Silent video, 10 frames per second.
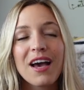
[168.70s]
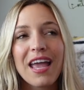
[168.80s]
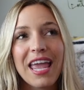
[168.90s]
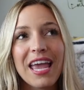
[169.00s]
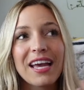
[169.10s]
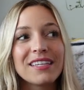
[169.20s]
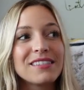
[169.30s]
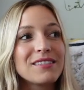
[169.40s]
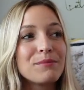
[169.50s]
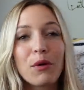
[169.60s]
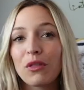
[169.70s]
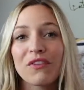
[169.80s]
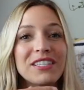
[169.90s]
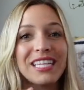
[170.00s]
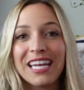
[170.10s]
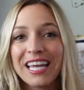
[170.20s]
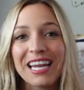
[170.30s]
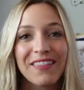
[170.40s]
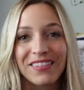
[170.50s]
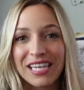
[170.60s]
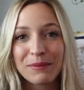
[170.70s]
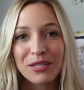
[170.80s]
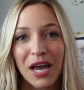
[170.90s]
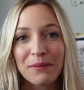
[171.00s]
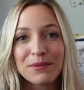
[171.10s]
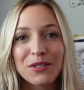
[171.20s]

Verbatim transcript: and both of us eating it at the same time.